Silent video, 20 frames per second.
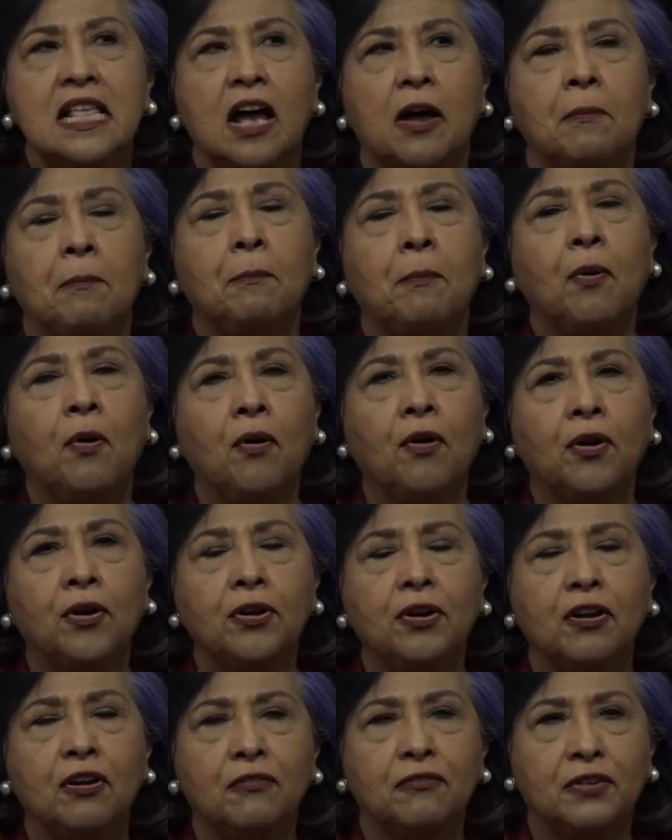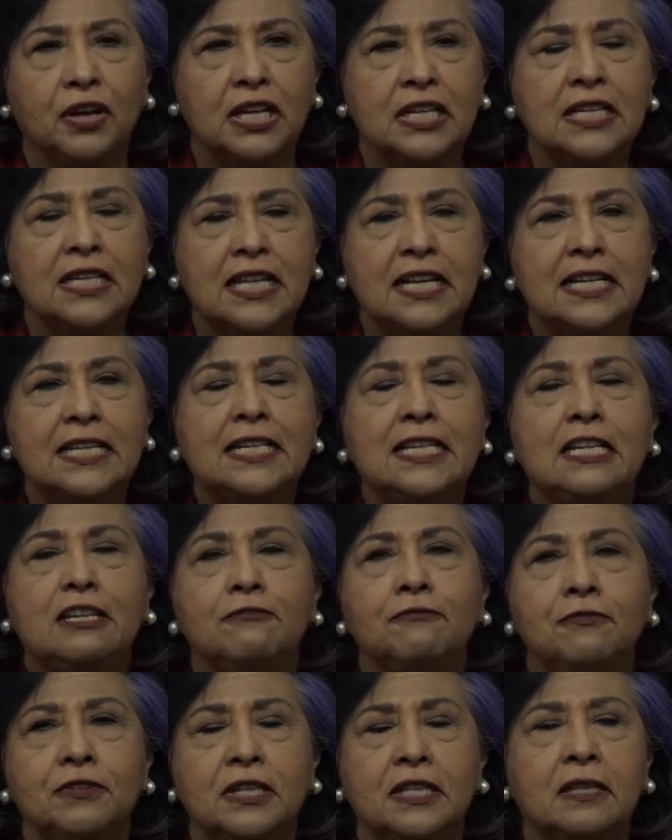a part of us that is
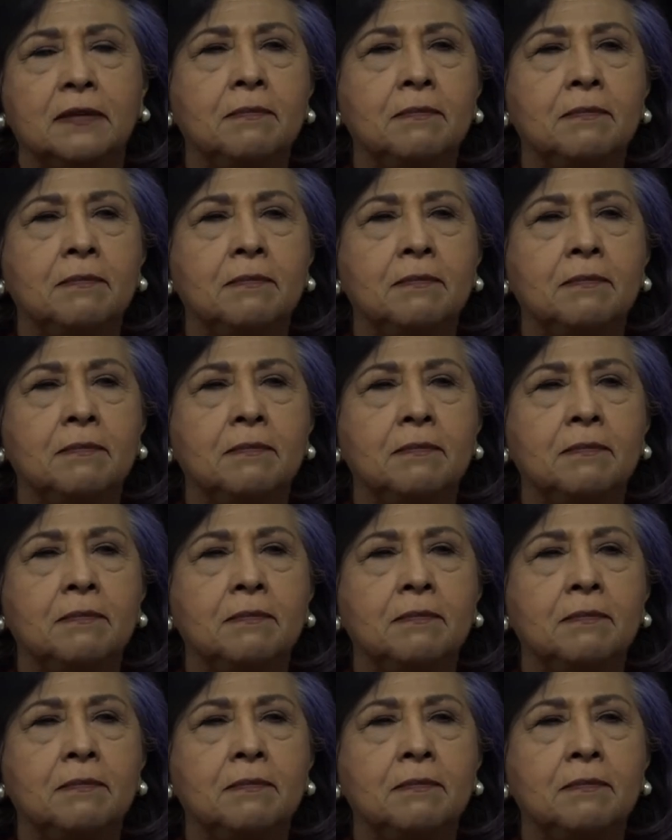different.